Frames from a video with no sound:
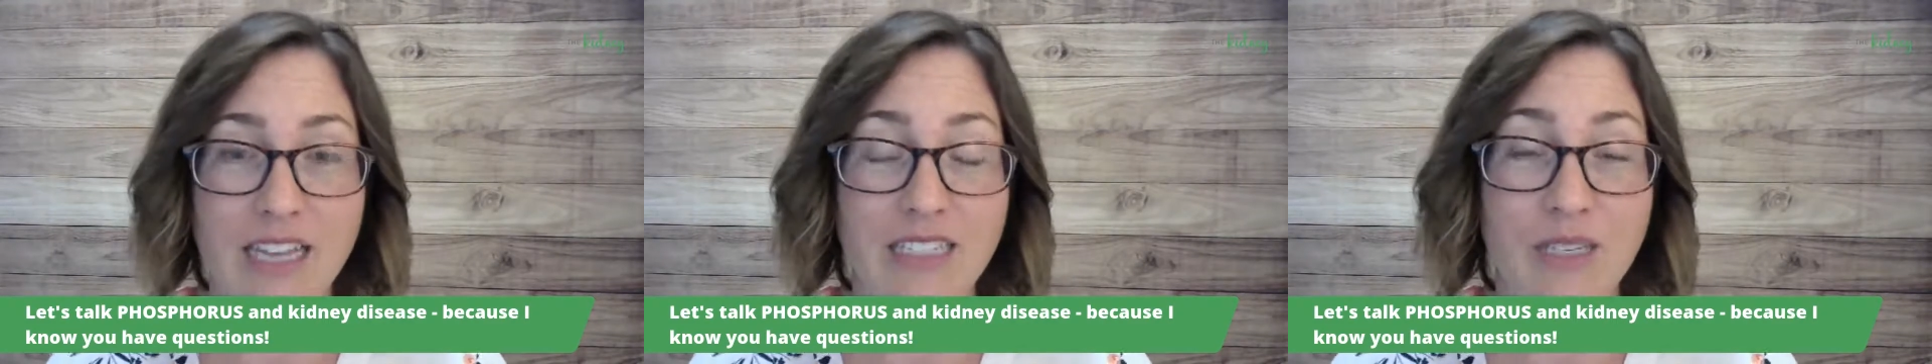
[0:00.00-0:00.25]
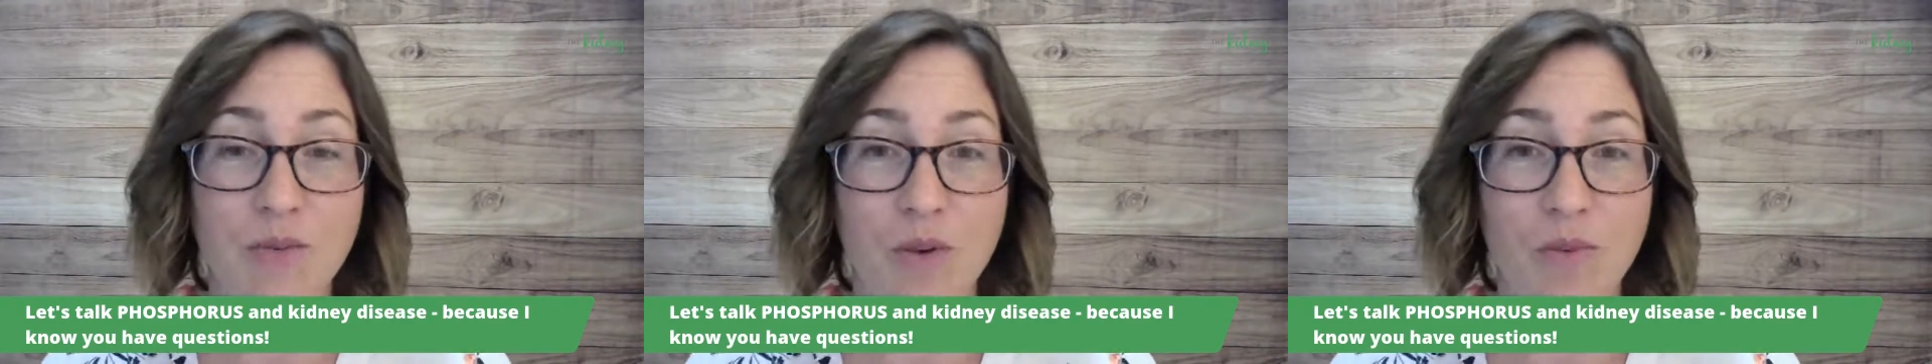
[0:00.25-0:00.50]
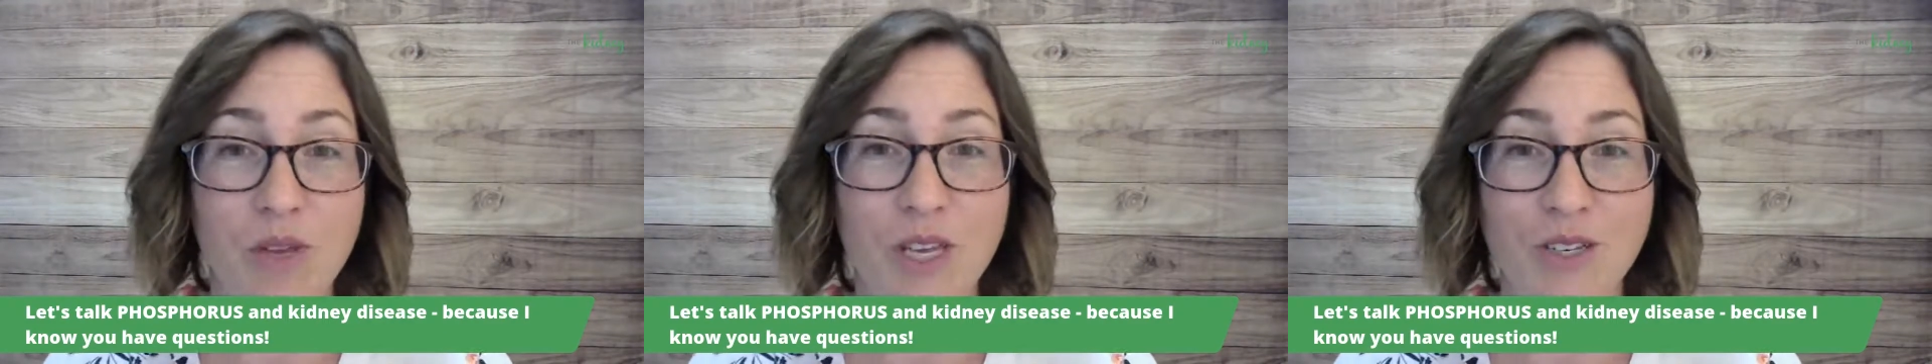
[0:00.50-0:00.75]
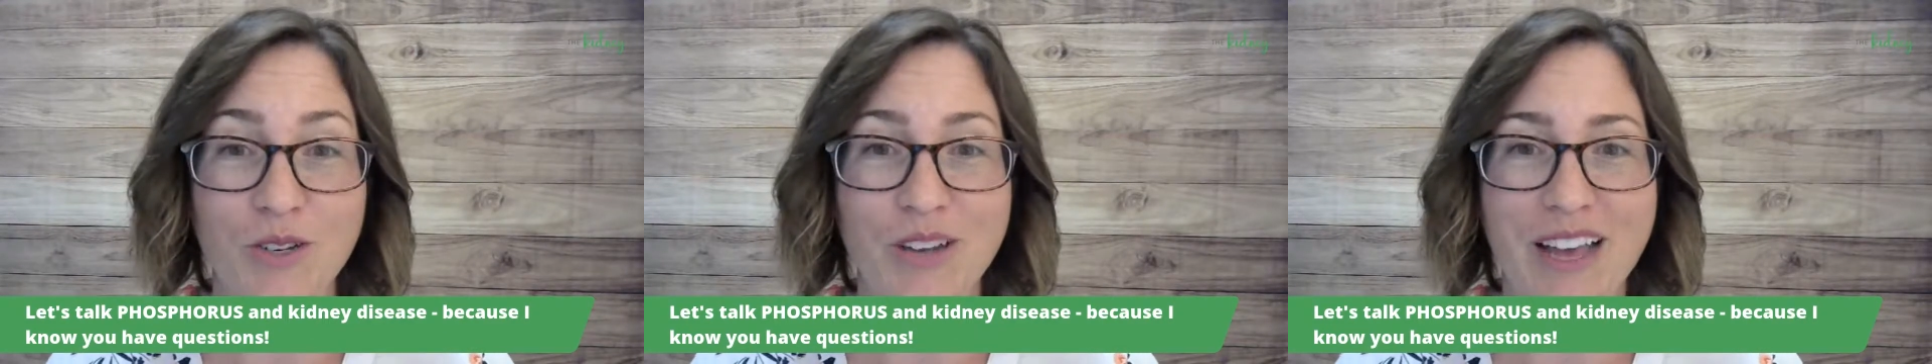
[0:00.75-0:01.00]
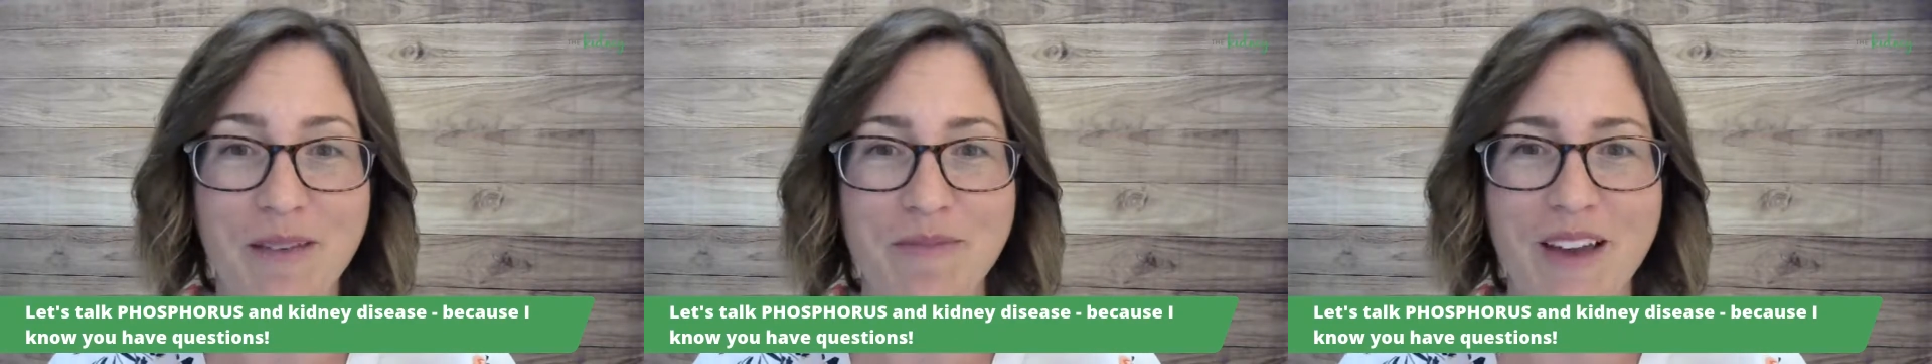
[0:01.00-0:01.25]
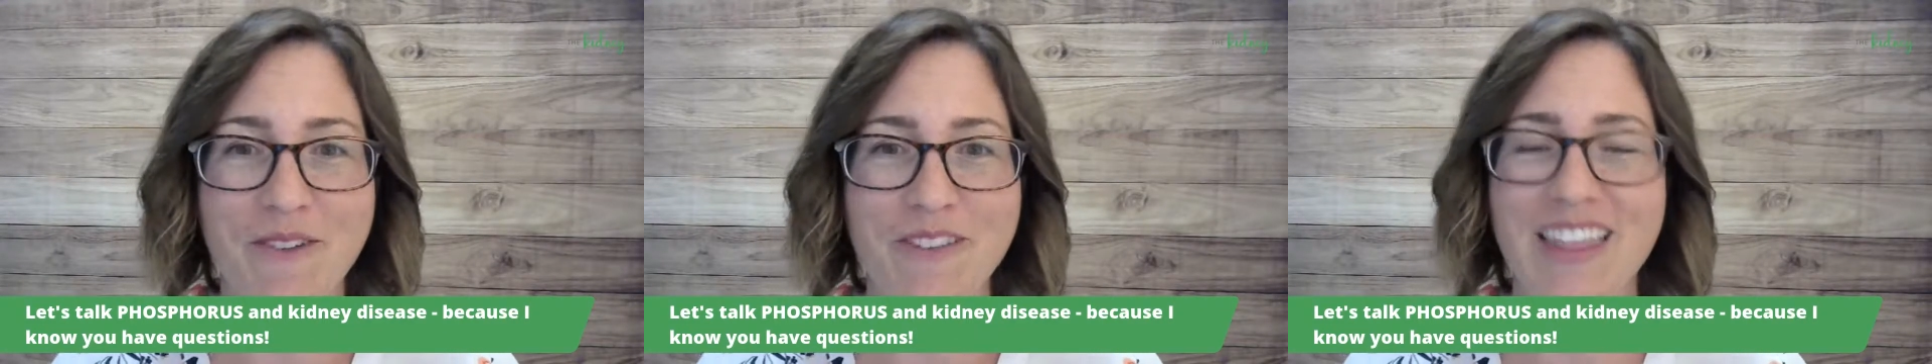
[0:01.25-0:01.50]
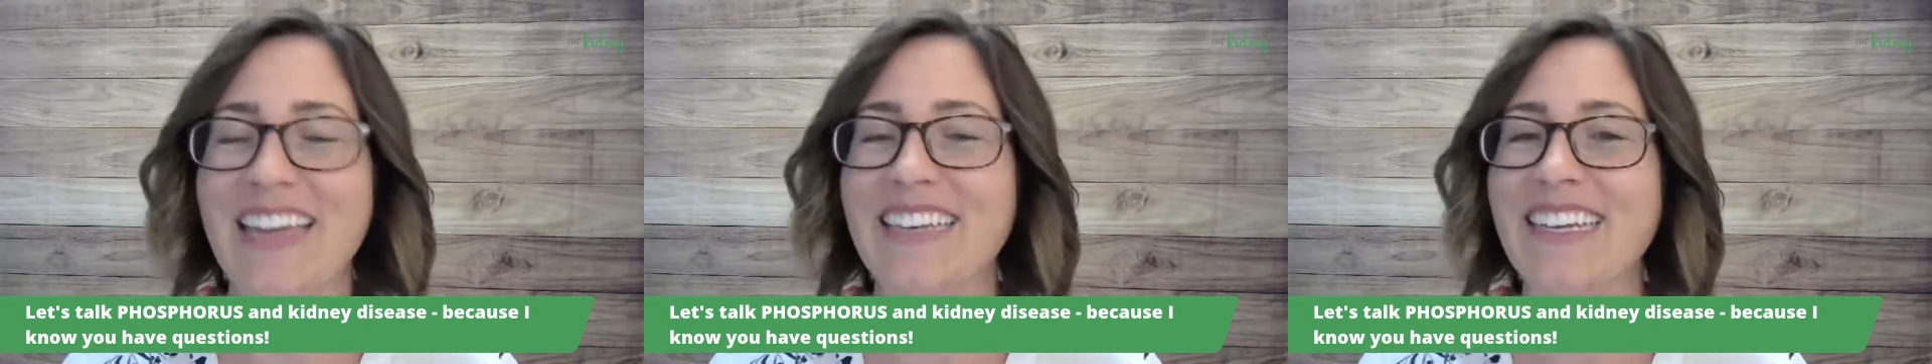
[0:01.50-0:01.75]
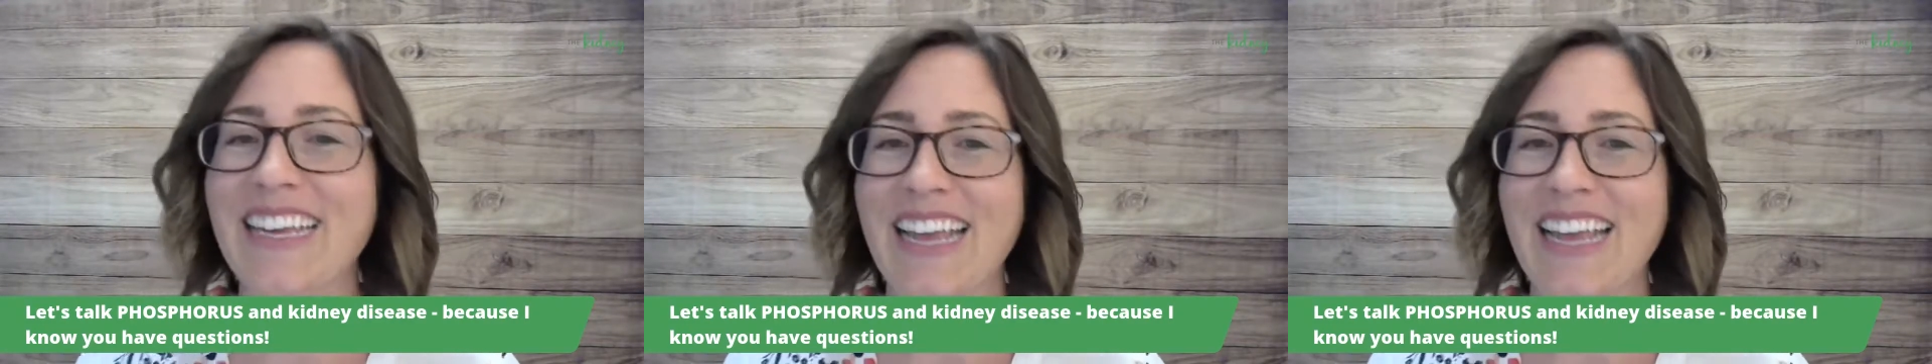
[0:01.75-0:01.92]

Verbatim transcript: and see what we can do to help you out with that.